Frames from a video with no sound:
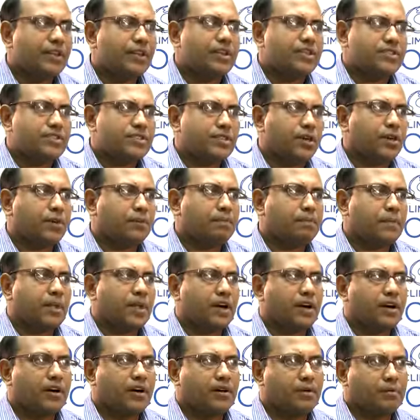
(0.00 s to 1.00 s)
So
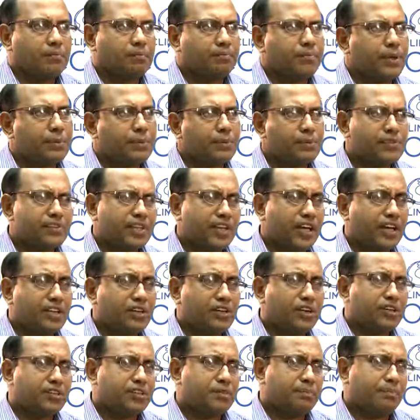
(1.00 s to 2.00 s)
uh, people are
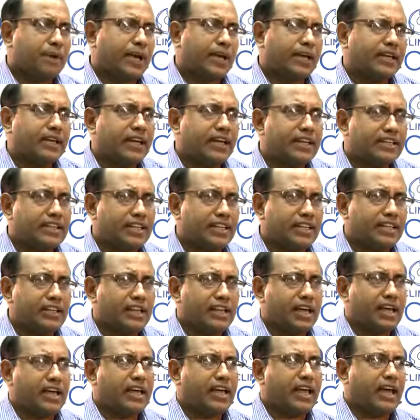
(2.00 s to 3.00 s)
not migrating
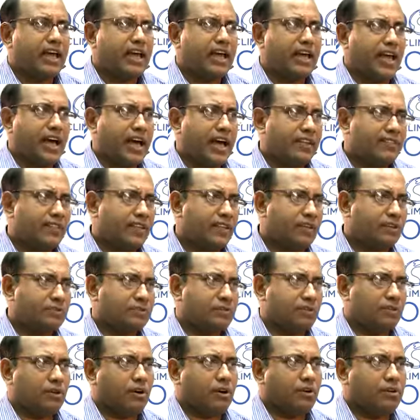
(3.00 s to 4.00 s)
uh, as a,
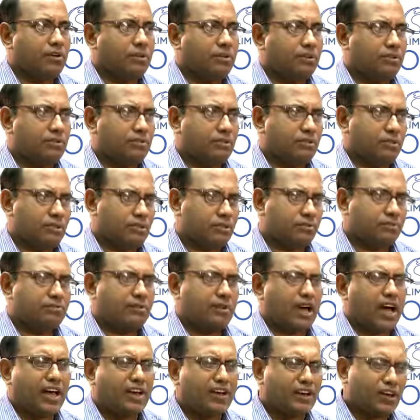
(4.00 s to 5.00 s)

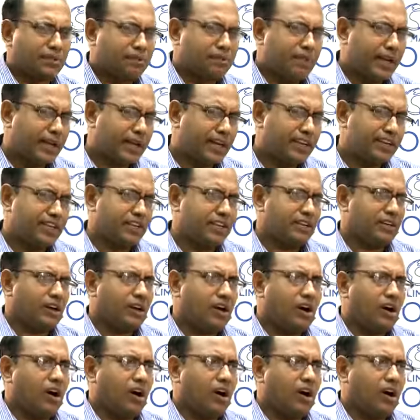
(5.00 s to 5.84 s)
uh, are not migrating.